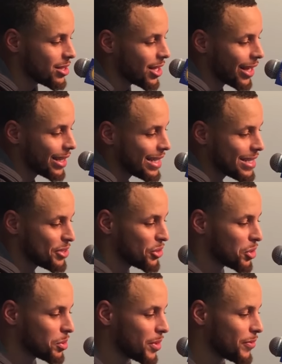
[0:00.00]
can't take it
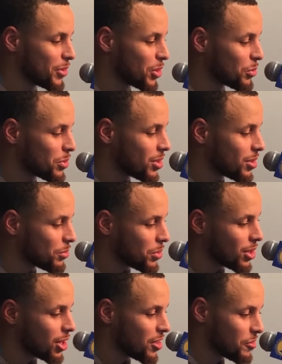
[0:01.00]
easy on him, even though we
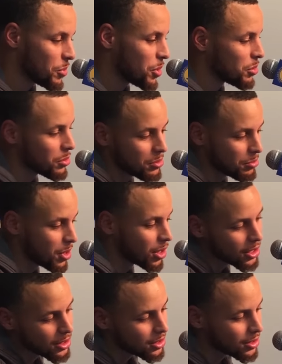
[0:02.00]
love Mo
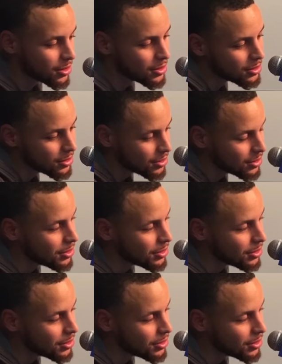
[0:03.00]
Buckets.